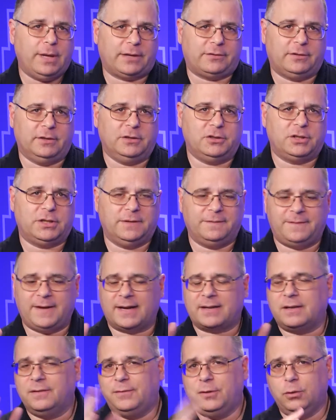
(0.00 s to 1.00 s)
message. In
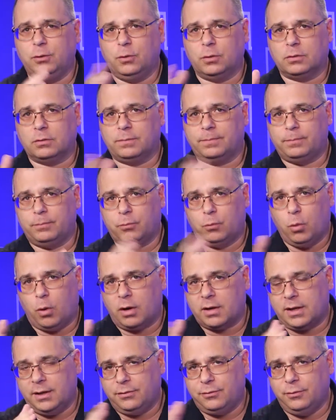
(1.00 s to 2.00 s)
fact, if you were
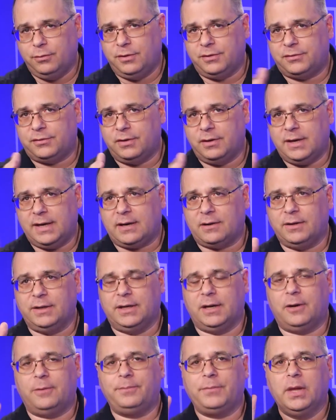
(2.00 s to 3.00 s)
walking through this
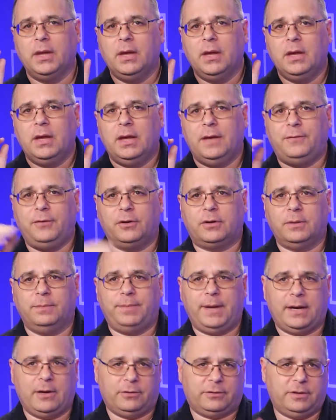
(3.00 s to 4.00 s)
scenario, if you
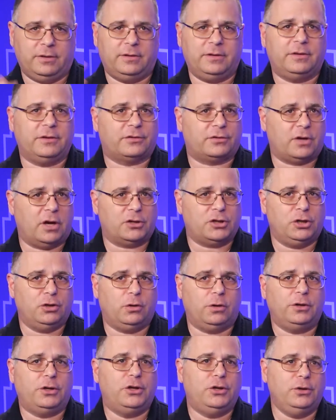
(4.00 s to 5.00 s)
compare it to the discussion
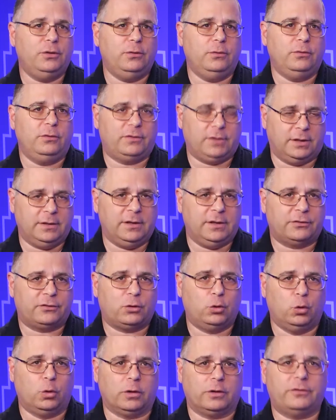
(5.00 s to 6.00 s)
on queues in this
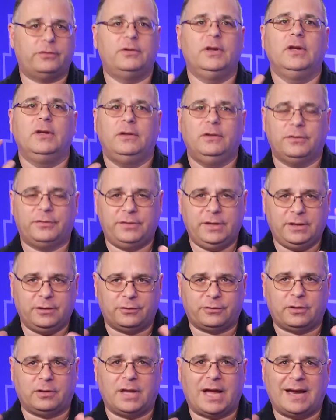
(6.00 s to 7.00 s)
course, you'll see
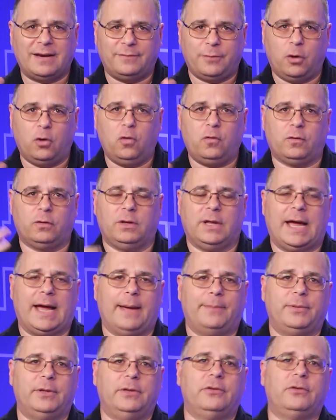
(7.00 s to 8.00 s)
there's a lot of
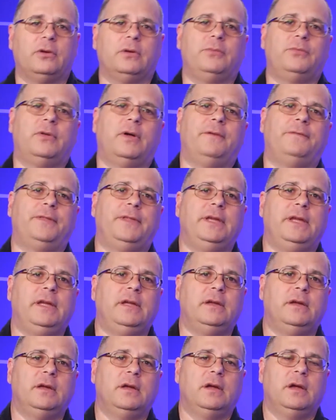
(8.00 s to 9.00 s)
overlap in terms of
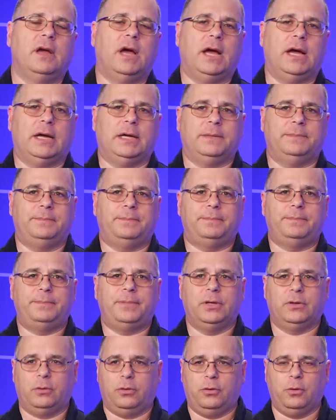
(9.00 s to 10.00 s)
the, uh,
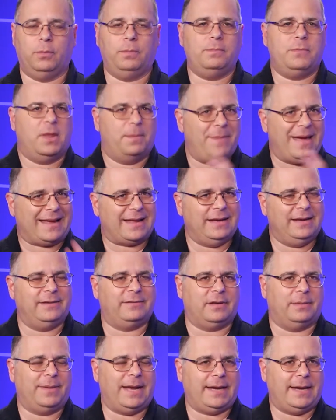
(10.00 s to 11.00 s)
you know, the, the
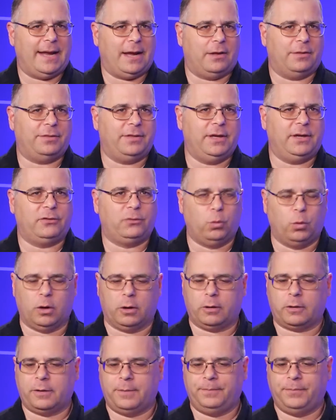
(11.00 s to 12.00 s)
mechanism and how things
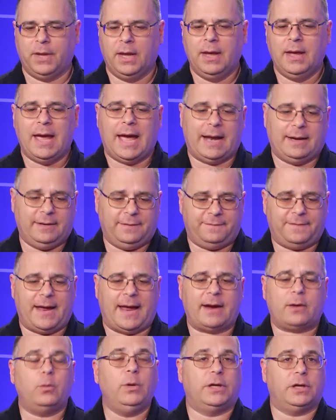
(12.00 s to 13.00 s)
work. And in
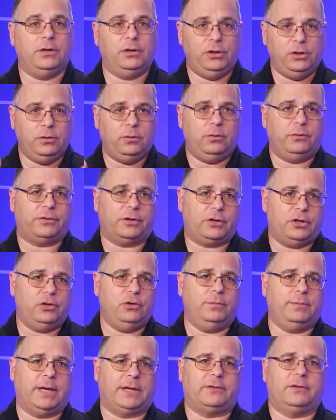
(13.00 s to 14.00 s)
fact, we can use a
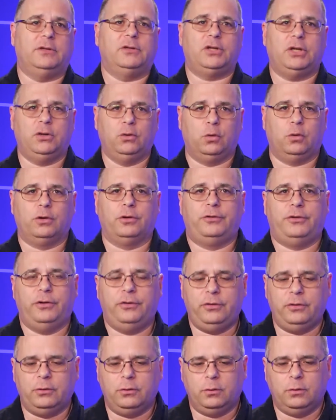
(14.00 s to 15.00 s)
queue message in order to
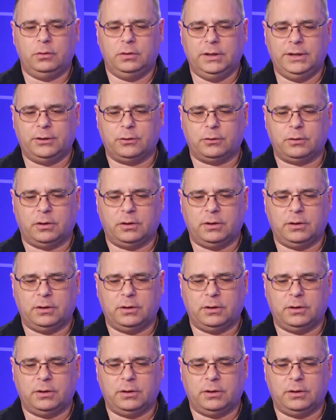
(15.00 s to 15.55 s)
do leader